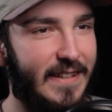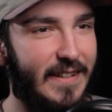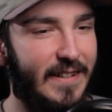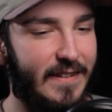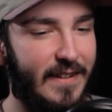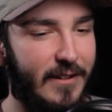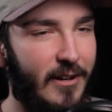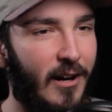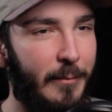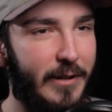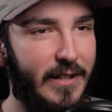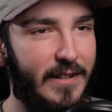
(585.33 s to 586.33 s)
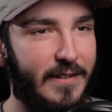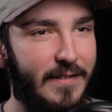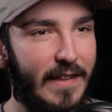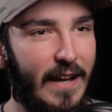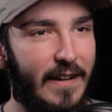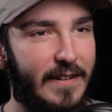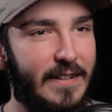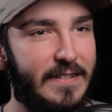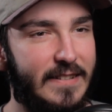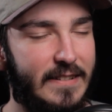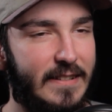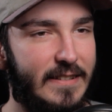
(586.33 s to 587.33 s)
the comedy that
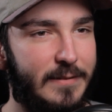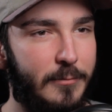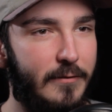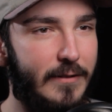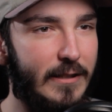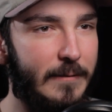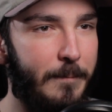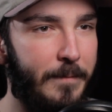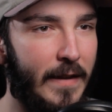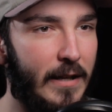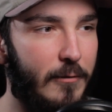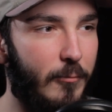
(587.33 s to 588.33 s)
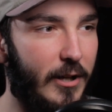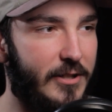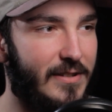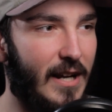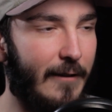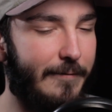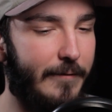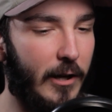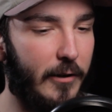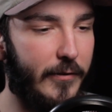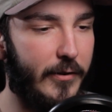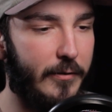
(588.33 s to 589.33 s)
is in this movie, which I
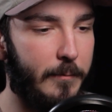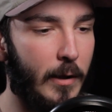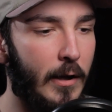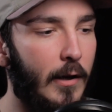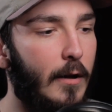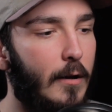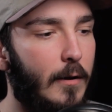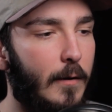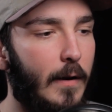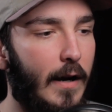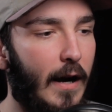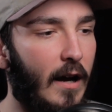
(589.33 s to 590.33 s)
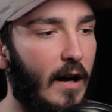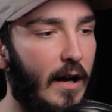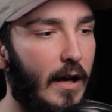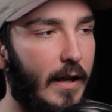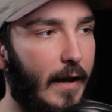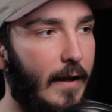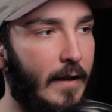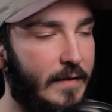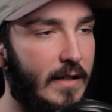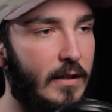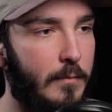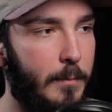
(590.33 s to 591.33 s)
felt it
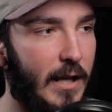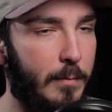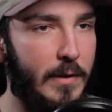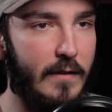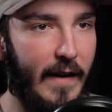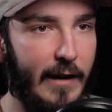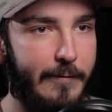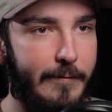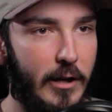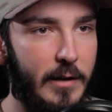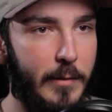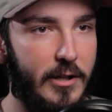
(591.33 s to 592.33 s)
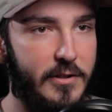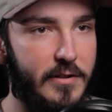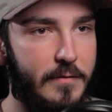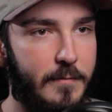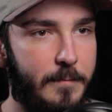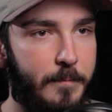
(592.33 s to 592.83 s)
didn't make me laugh very much.